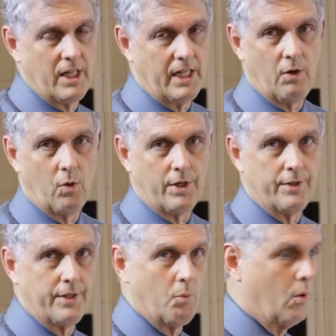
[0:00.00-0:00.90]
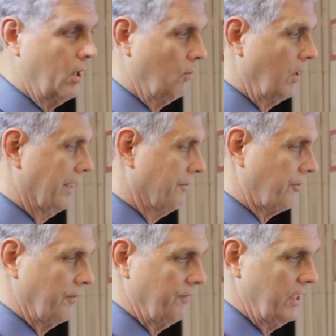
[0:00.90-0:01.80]
any order you want, whatever's
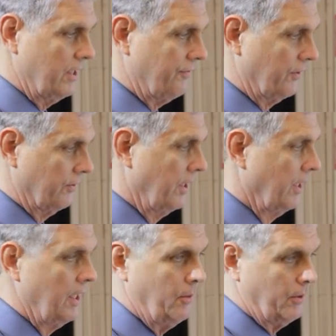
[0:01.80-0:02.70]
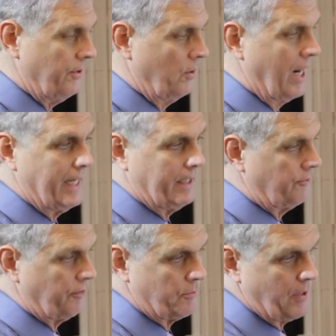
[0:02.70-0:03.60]
convenient with you. I
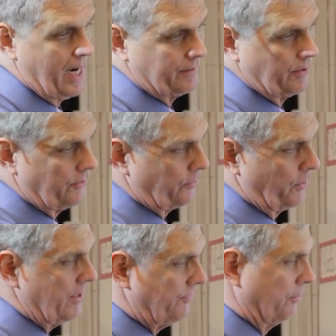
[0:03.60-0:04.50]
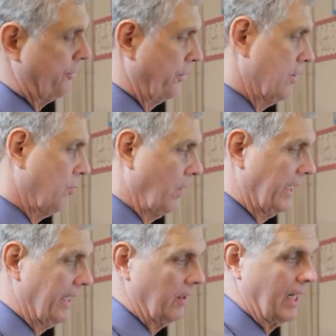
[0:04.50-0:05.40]
could subtract the 3 from
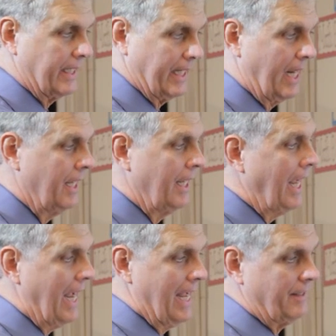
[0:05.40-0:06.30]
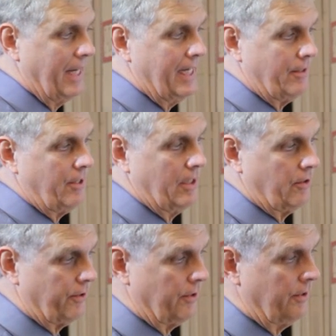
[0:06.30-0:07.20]
320, or I could add the 18
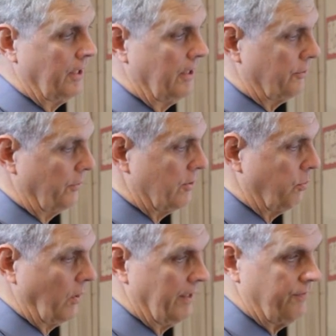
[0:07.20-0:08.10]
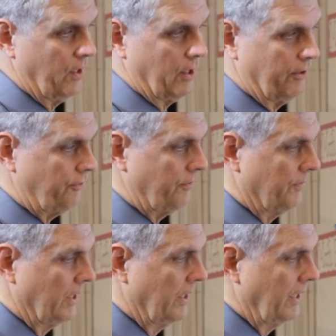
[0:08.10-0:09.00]
to the 320 first,
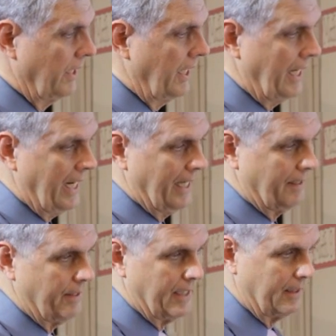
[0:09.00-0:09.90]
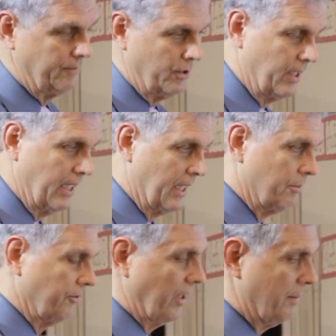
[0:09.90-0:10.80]
and you'd end
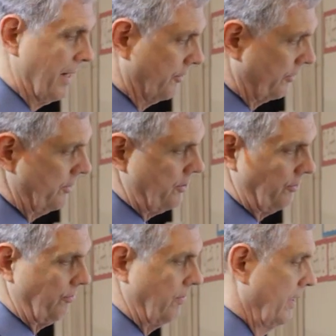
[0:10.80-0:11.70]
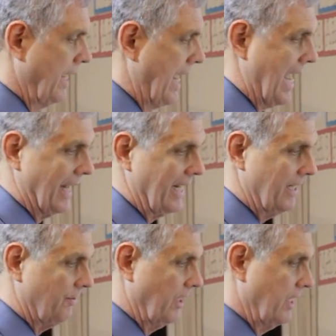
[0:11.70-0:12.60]
up with the same answer. Let's just add
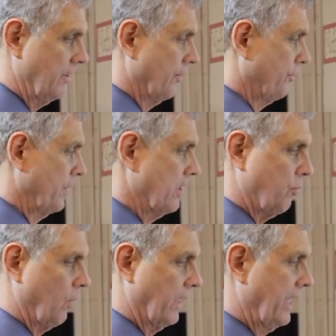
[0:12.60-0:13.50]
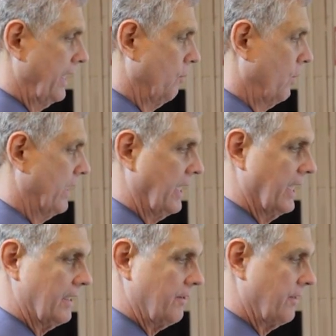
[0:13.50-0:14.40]
18 to 320, and we get